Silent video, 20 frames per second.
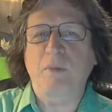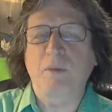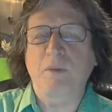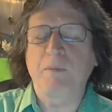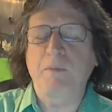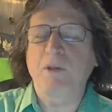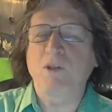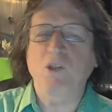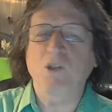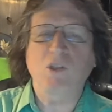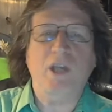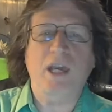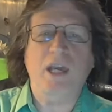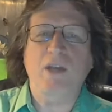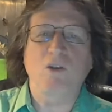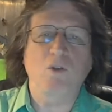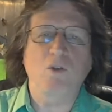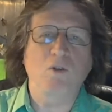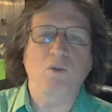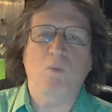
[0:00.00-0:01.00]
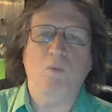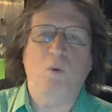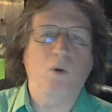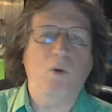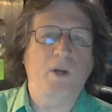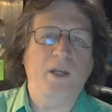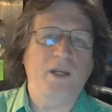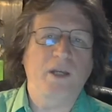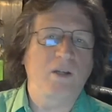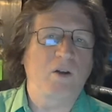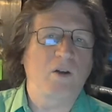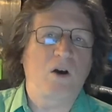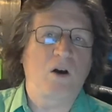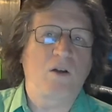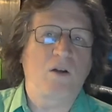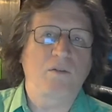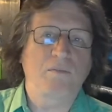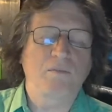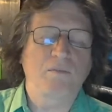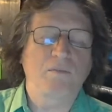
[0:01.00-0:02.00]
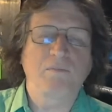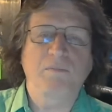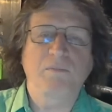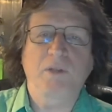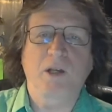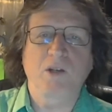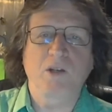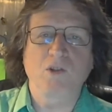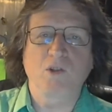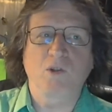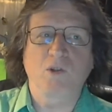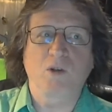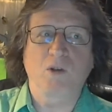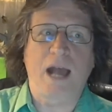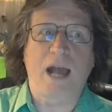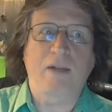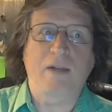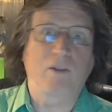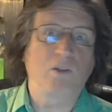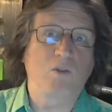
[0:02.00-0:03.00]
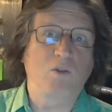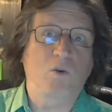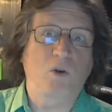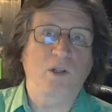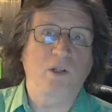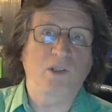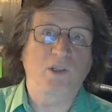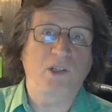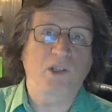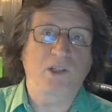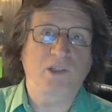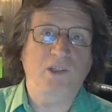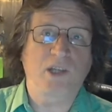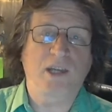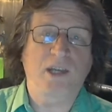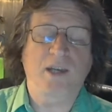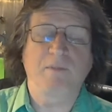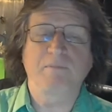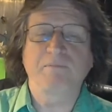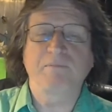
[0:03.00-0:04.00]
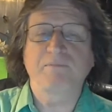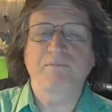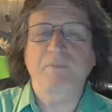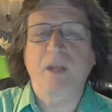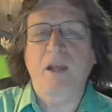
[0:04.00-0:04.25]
Maybe you just can't do the morning at all because you're out the door at 6 a.m.